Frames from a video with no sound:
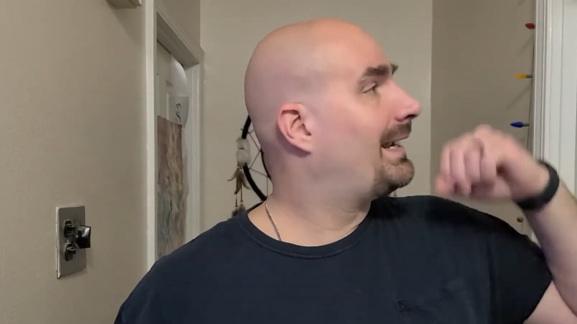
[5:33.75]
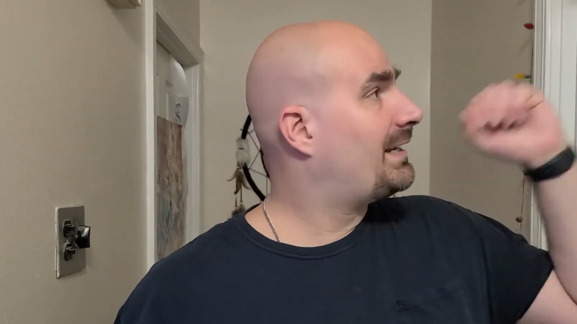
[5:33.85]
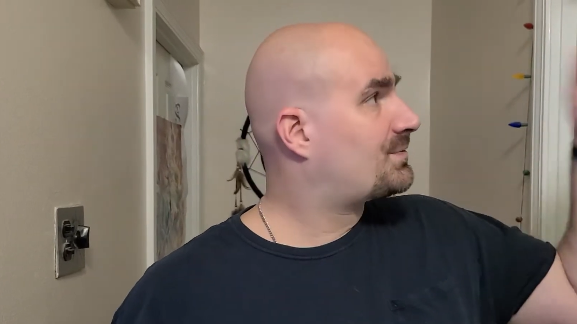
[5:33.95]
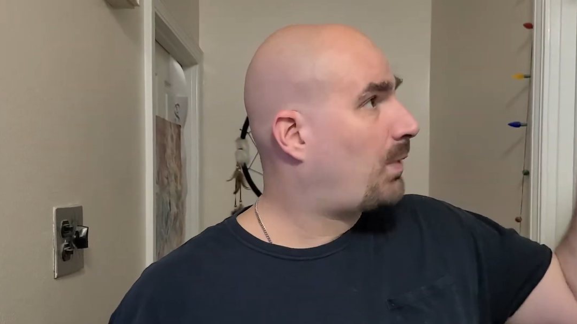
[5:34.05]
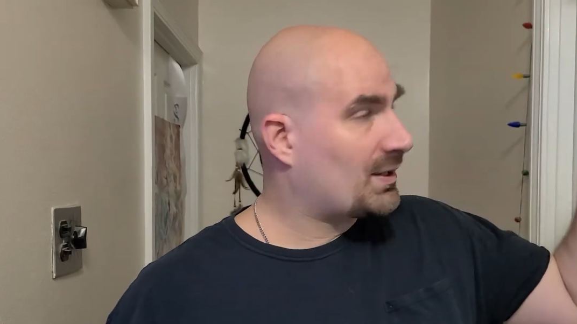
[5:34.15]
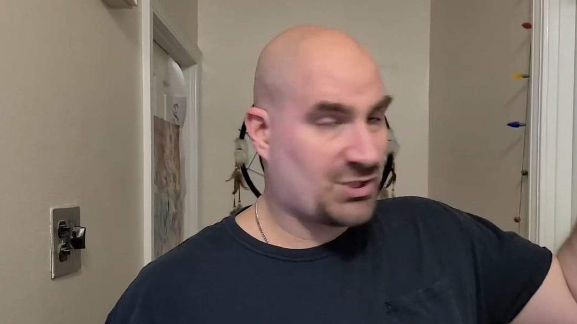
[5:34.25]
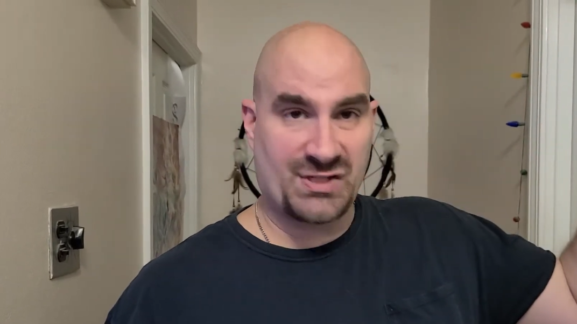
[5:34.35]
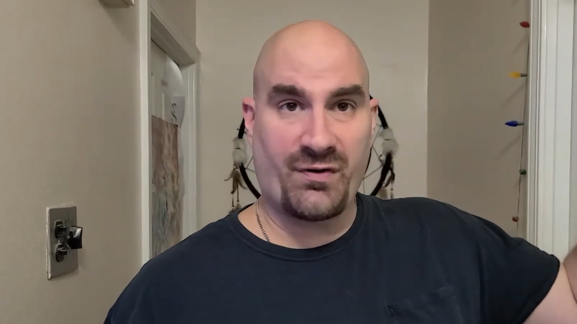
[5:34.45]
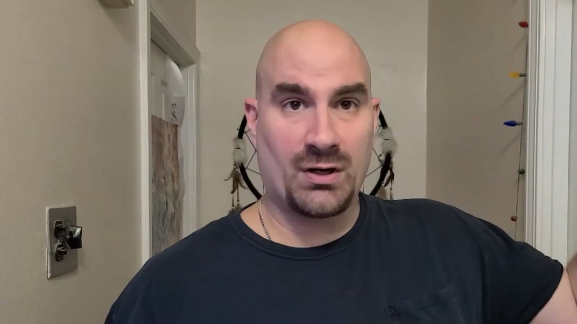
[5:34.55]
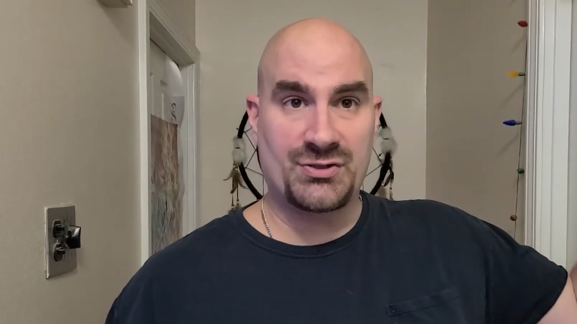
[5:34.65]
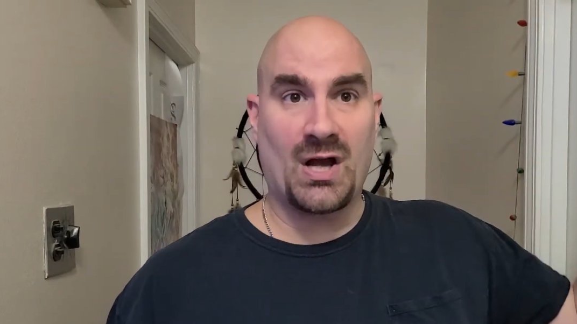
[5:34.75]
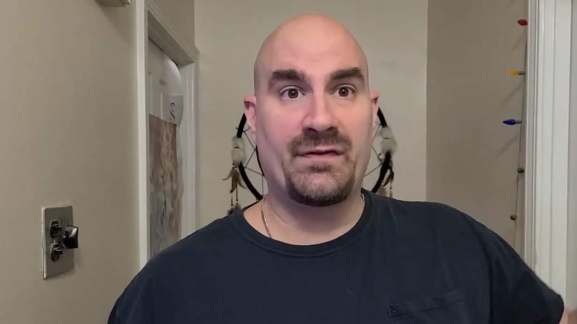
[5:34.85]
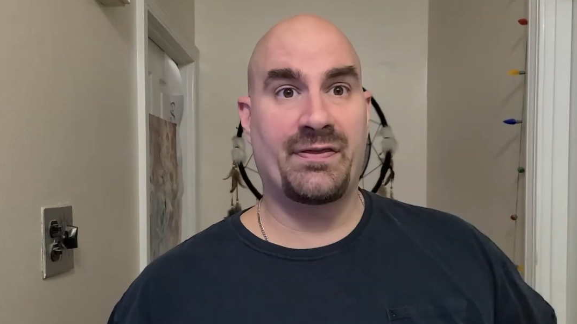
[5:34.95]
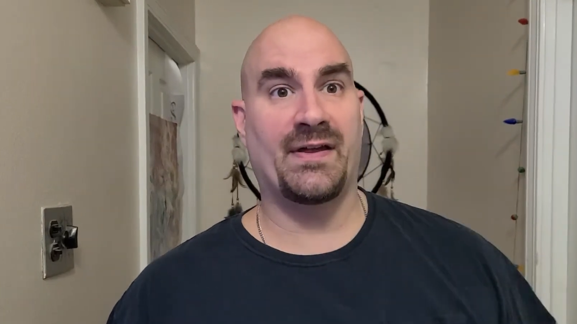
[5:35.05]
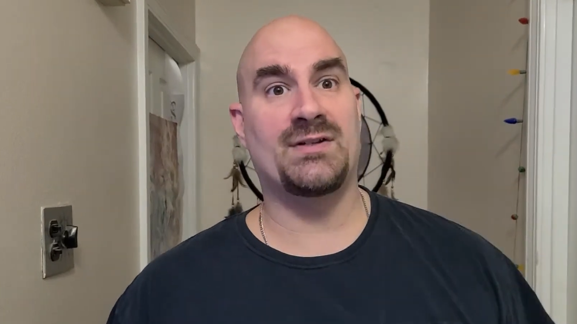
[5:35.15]
as much as far as off
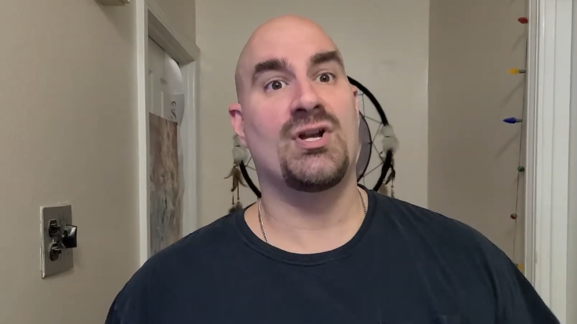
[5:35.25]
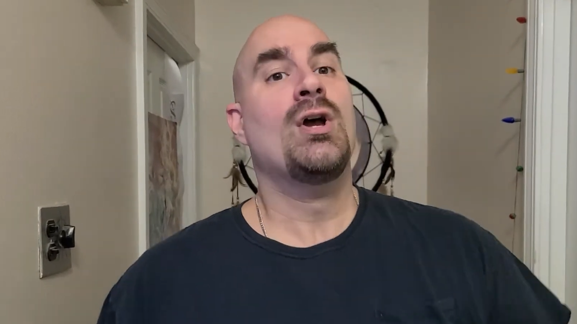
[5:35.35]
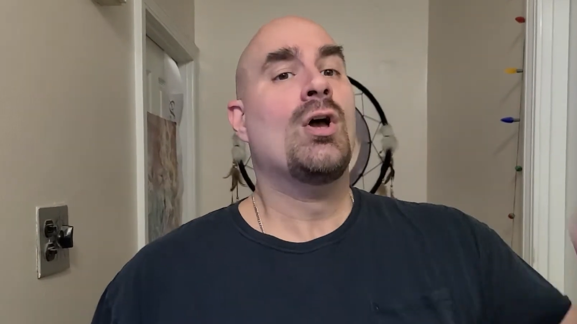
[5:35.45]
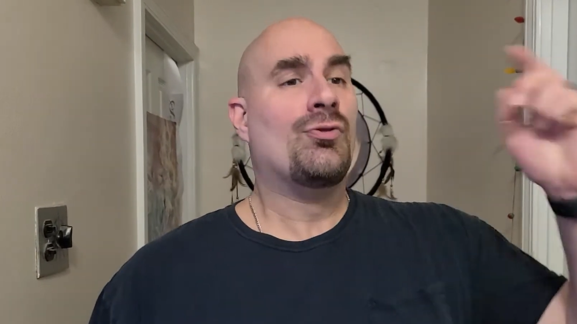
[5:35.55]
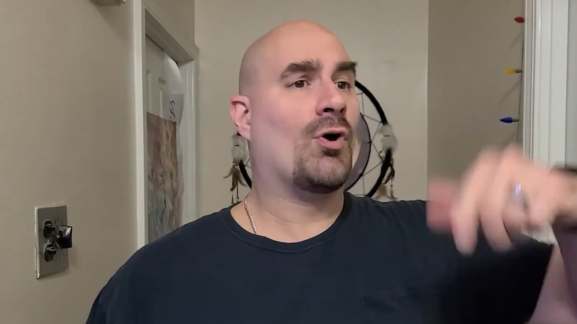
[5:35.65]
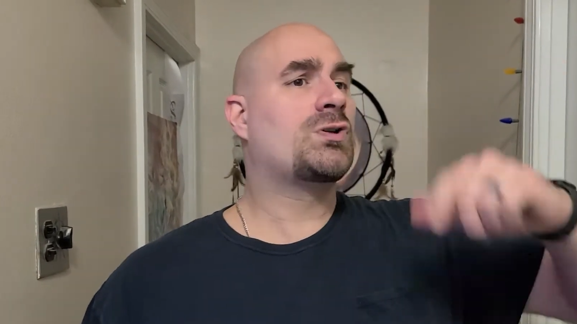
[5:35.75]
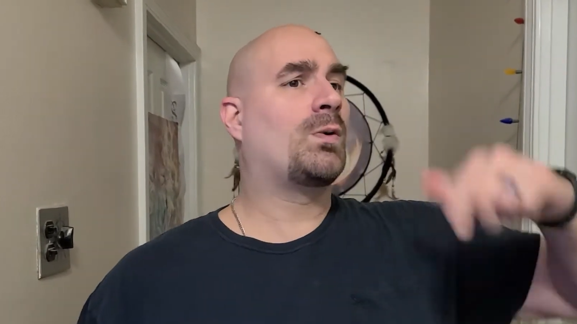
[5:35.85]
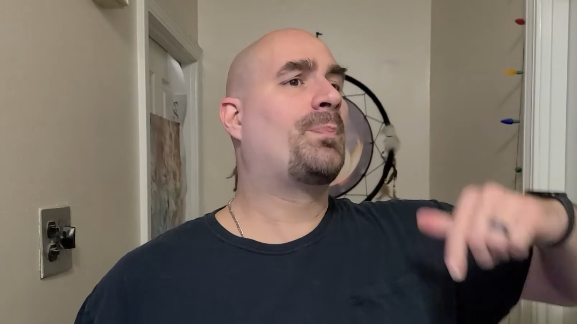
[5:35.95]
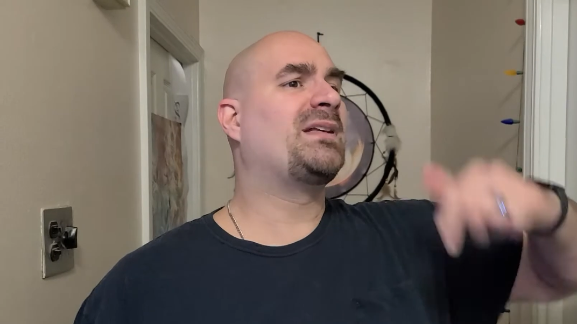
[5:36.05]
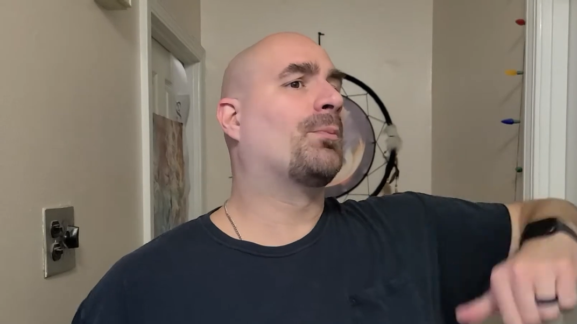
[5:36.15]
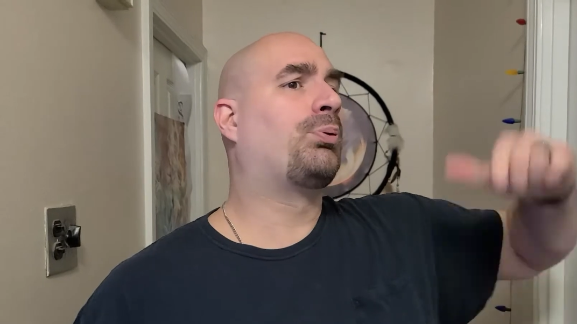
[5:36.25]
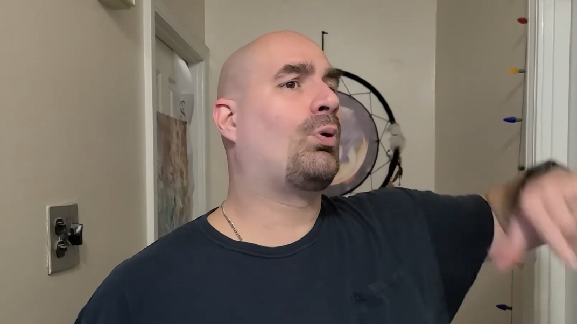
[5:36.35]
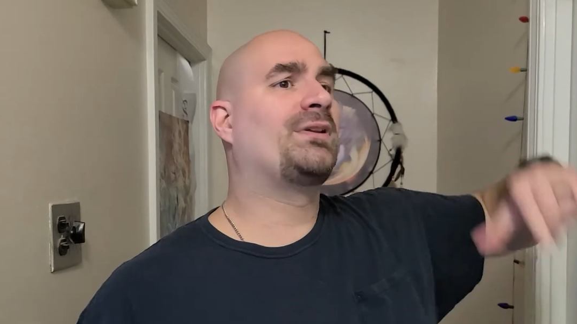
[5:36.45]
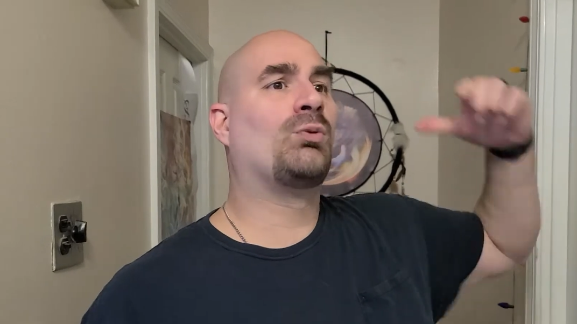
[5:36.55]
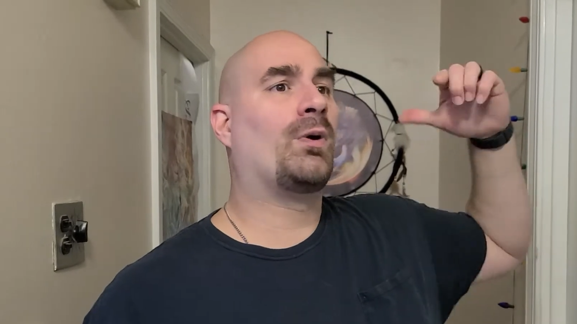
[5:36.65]
of things, those would be
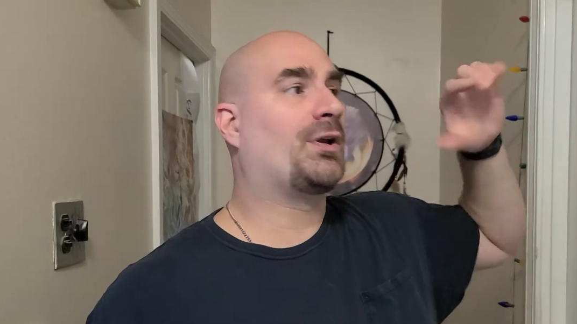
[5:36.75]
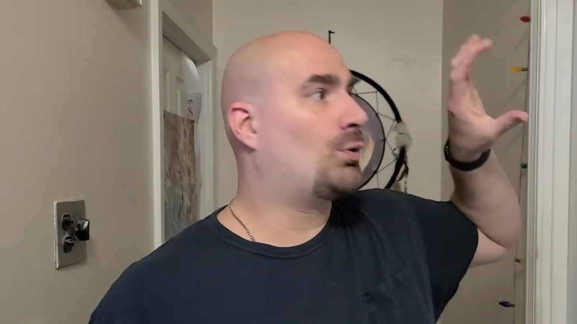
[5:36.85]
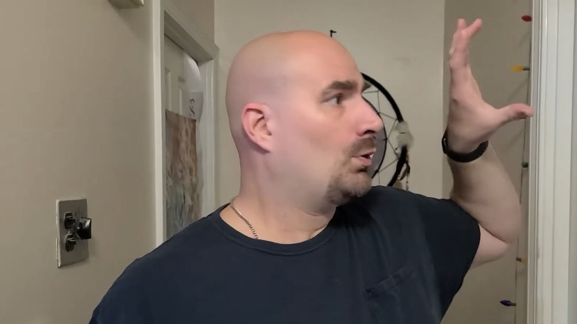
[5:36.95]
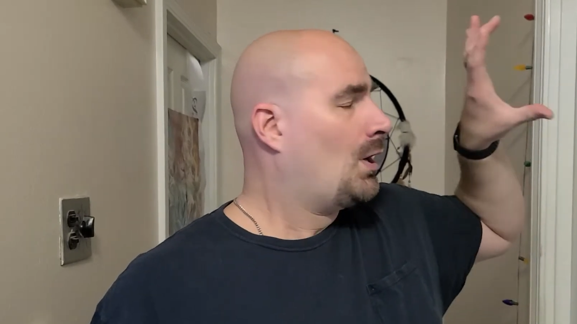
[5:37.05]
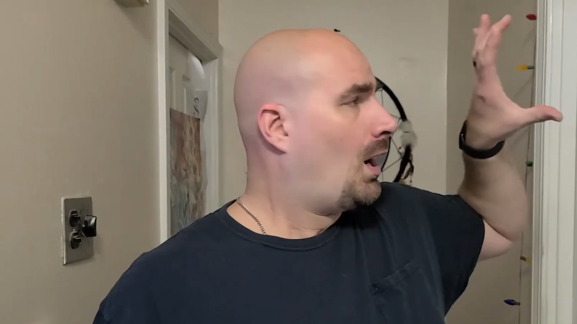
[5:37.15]
deployed to where you